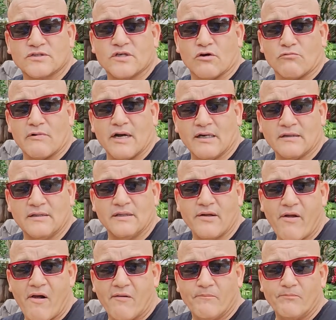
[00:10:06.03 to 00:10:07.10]
correct,
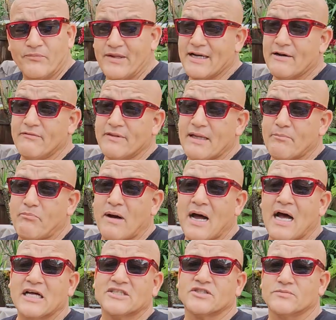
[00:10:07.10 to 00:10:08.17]
did everything
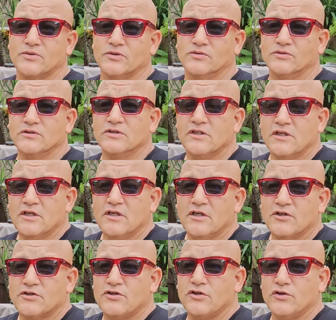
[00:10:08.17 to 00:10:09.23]
possible
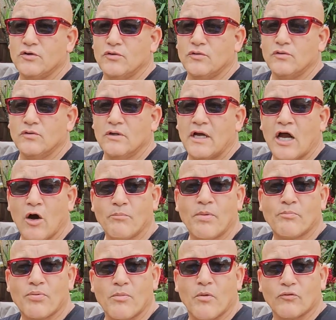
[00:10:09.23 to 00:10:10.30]
to help and
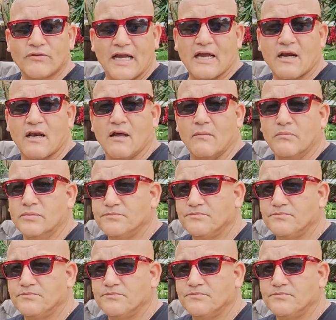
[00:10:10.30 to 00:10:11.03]
promote that club.